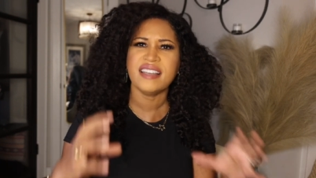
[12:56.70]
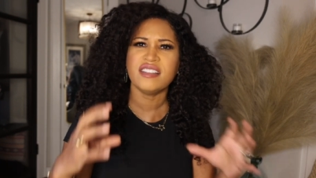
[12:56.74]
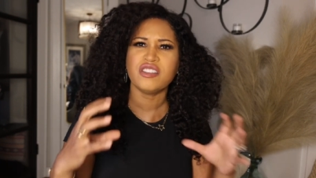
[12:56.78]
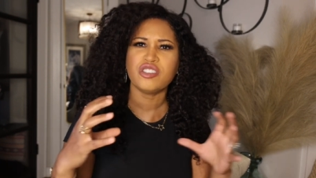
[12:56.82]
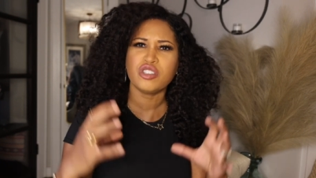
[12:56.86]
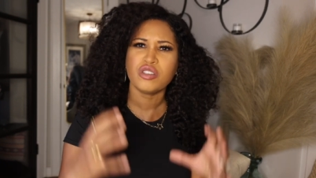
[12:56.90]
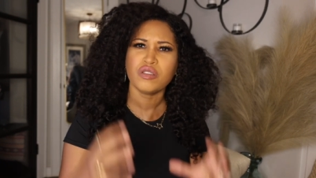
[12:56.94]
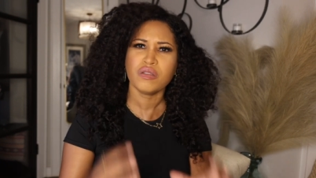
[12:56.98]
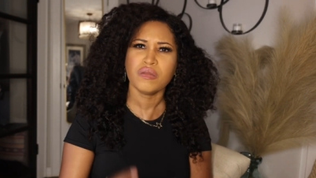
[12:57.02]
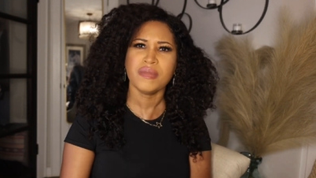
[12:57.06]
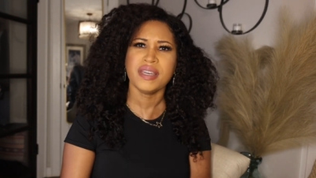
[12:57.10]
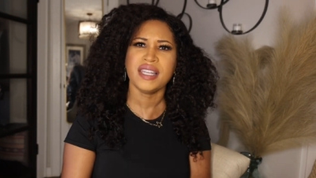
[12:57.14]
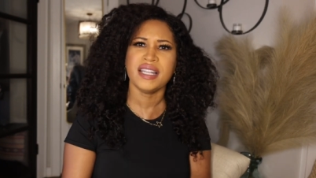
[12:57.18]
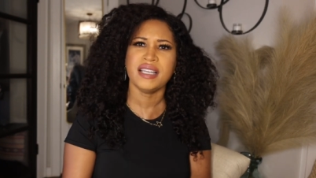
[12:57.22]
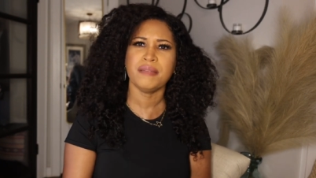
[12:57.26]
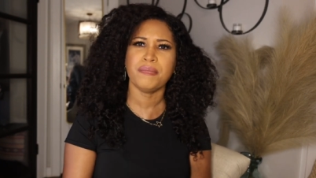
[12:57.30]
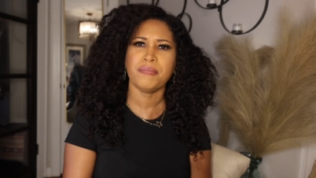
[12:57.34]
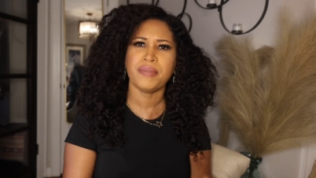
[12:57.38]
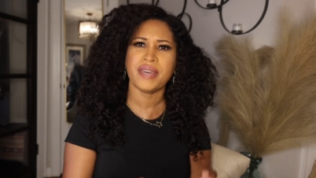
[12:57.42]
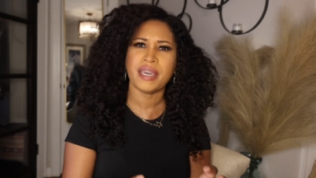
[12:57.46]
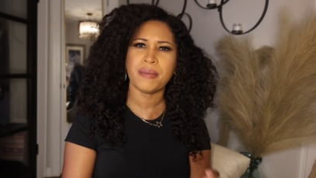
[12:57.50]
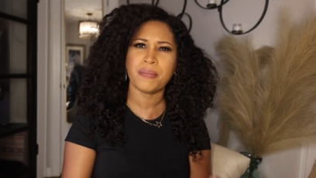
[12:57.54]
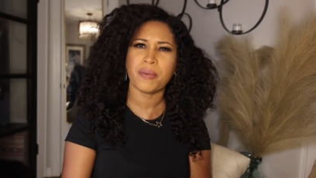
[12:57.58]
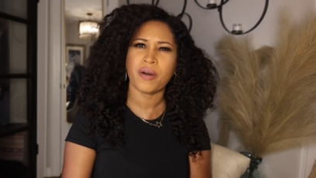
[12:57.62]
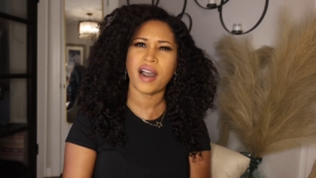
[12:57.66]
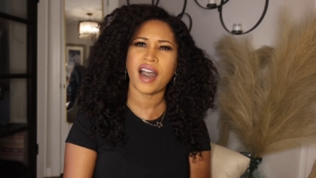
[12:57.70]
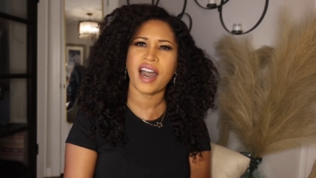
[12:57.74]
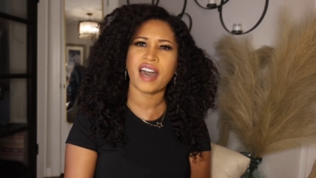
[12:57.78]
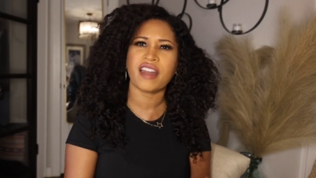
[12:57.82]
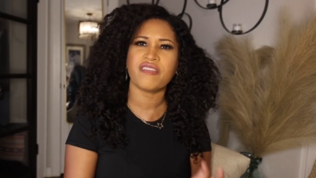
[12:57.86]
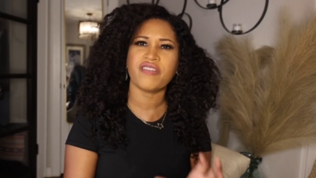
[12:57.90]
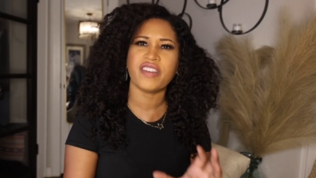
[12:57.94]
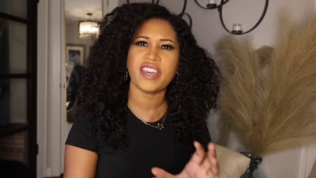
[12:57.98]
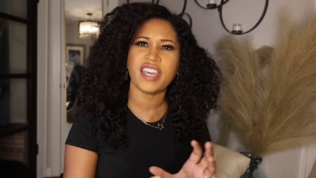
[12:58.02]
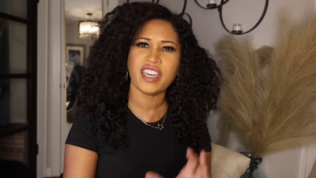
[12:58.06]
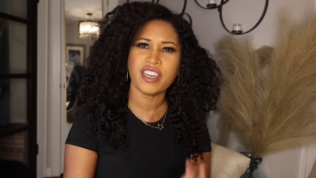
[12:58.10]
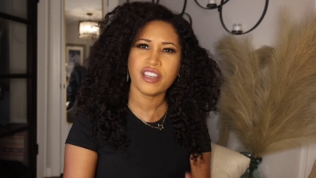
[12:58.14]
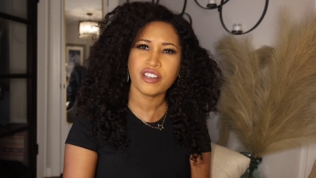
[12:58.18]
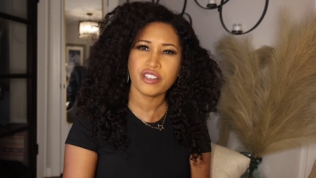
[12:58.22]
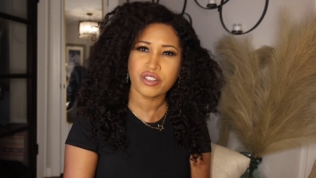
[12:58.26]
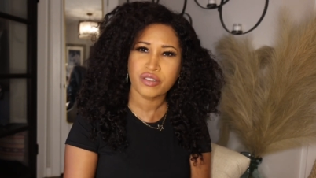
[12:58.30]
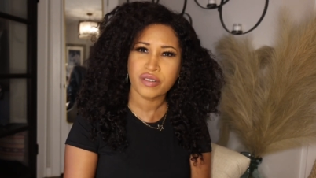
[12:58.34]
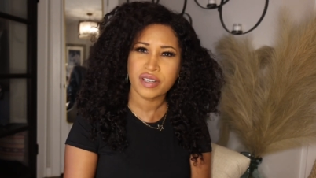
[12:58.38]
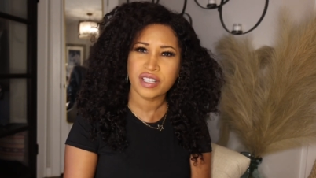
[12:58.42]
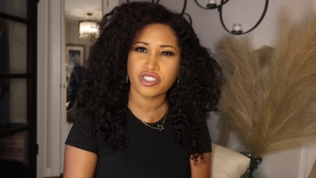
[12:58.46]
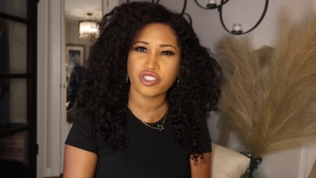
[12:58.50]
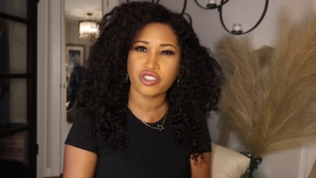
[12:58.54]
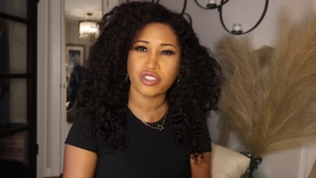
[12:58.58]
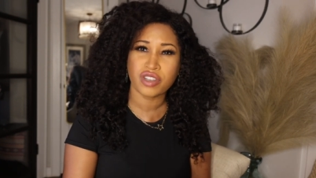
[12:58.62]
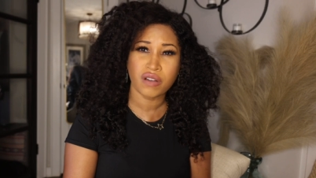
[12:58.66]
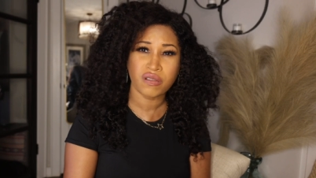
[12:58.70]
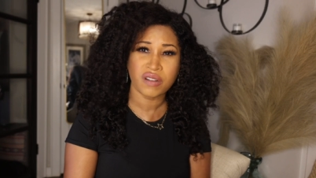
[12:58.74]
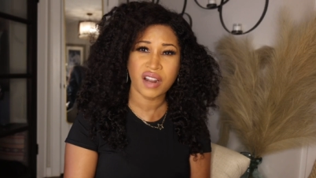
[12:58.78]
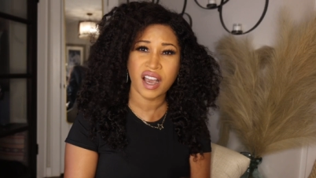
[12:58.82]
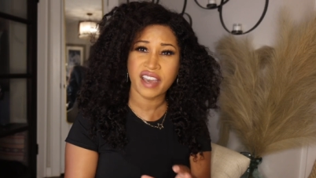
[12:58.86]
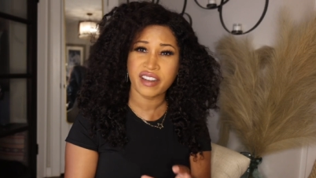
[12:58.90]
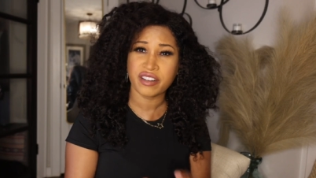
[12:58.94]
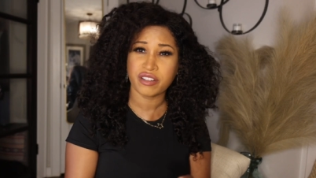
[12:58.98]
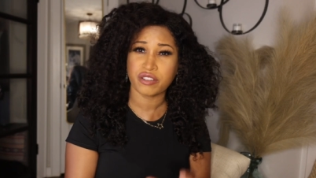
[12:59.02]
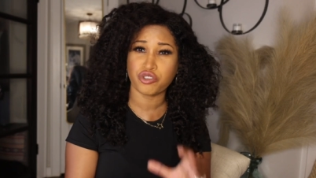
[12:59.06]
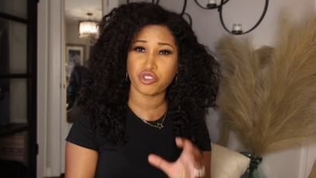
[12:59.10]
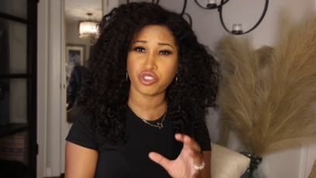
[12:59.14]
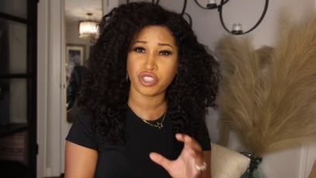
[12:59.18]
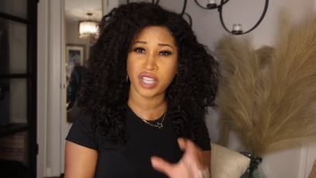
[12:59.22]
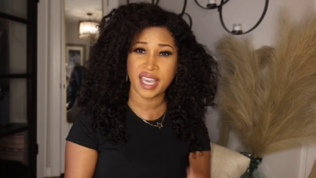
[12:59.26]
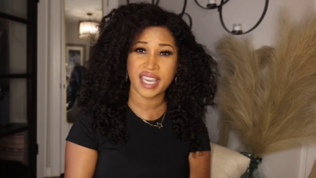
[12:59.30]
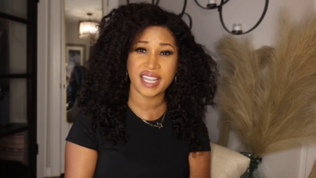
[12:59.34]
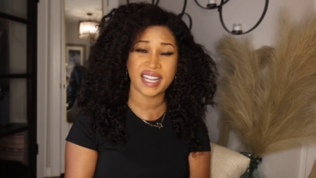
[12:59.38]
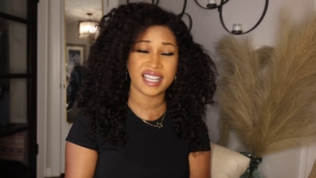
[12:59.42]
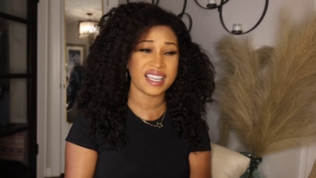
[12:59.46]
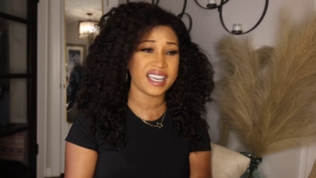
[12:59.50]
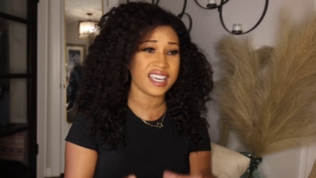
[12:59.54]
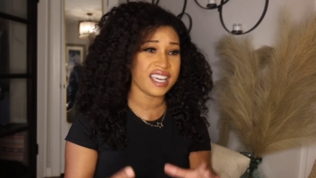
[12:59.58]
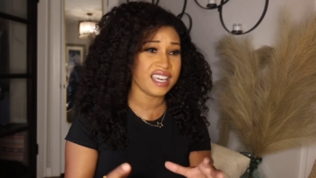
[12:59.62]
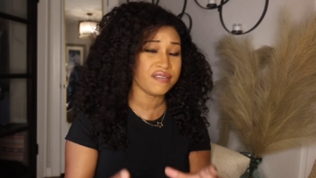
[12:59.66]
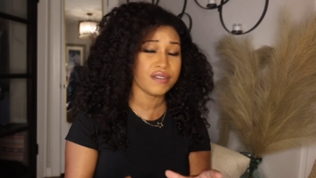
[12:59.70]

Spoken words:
And too many people, out of ignorance, don't understand it.